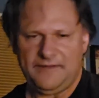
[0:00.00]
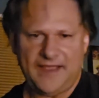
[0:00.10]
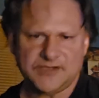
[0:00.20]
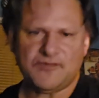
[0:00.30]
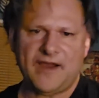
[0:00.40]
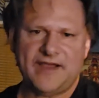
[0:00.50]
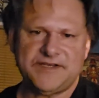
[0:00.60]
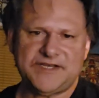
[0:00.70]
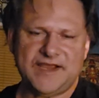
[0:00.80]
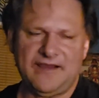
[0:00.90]
That's why I
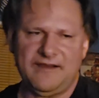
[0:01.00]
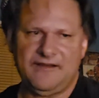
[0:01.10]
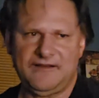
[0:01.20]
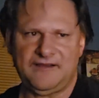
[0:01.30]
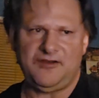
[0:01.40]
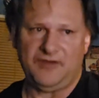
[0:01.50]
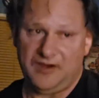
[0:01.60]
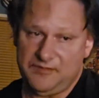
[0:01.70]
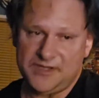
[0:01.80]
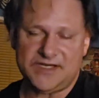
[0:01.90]
say, you'll
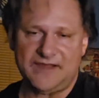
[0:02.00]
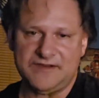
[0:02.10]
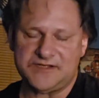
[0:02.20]
hear me say